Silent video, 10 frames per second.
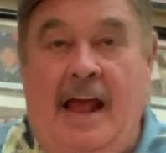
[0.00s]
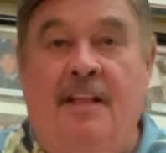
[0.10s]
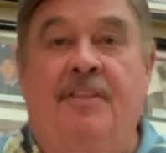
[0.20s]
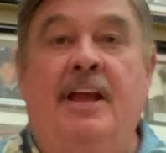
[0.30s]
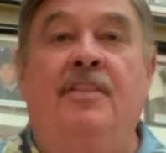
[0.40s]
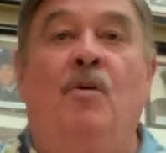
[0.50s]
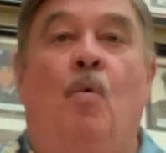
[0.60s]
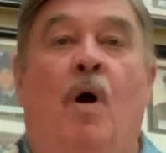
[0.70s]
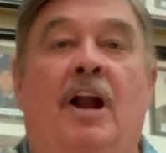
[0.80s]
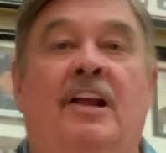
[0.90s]
And then the
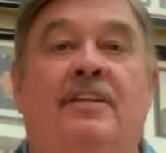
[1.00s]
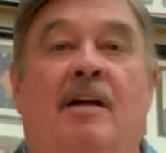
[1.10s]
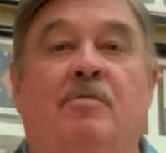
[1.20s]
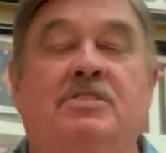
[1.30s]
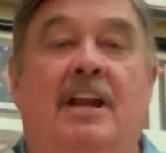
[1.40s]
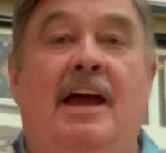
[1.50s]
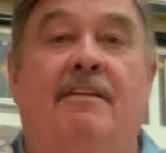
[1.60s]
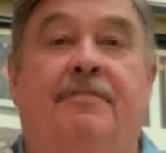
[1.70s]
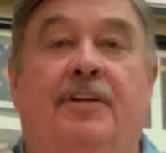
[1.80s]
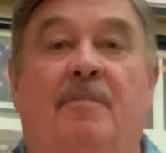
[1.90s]
water that was
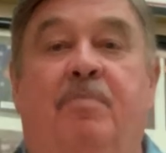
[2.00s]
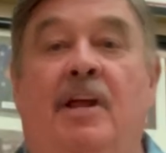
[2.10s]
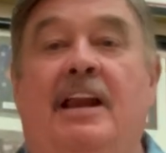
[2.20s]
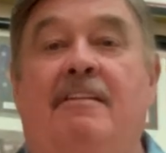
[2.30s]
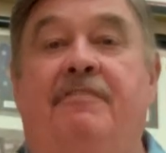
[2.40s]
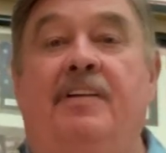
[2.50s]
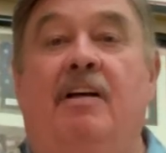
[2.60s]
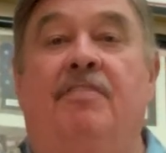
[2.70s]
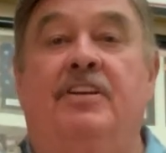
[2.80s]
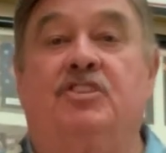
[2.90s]
left completely
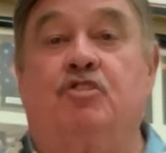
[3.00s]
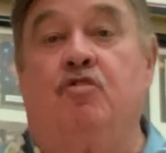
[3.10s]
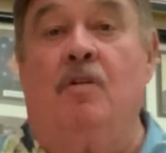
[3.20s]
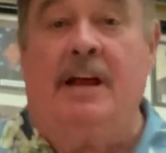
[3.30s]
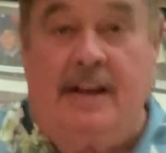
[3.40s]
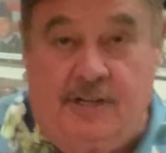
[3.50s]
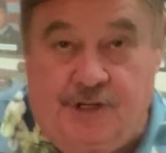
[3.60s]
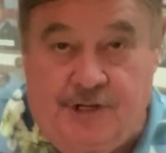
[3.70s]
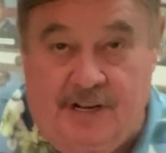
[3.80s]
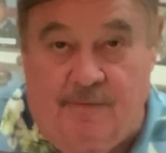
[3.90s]
filled the
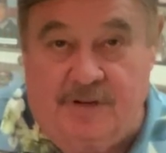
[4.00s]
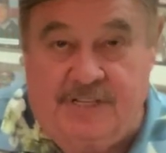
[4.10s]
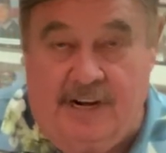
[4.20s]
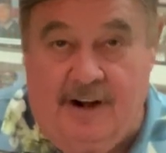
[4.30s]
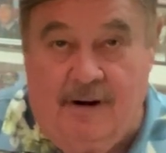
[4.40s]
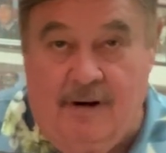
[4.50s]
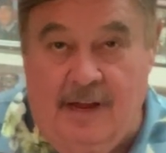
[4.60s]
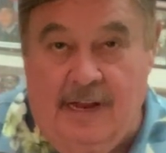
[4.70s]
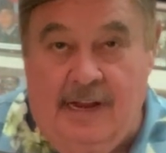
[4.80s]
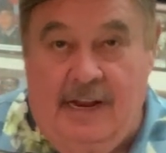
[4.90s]
trench that was there
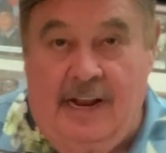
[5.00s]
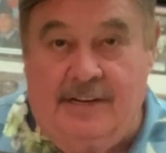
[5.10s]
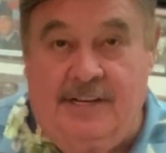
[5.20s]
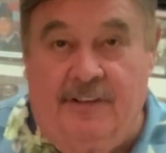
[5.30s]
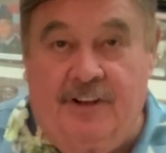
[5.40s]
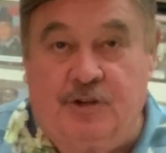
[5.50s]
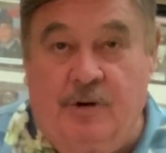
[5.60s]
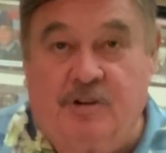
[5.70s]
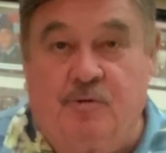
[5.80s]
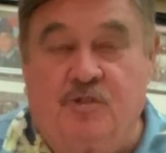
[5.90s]
until the
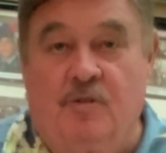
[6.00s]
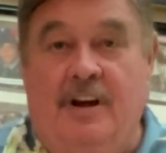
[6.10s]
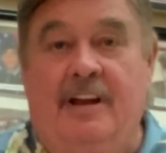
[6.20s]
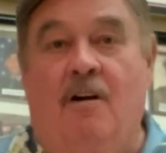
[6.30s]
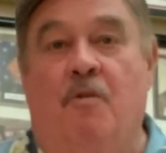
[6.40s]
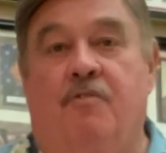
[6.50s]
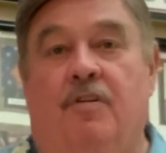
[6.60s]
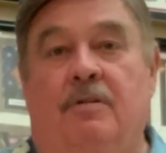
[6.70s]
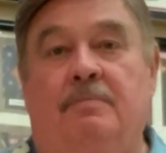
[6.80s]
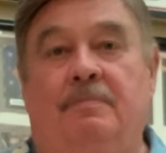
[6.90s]
trench was running over.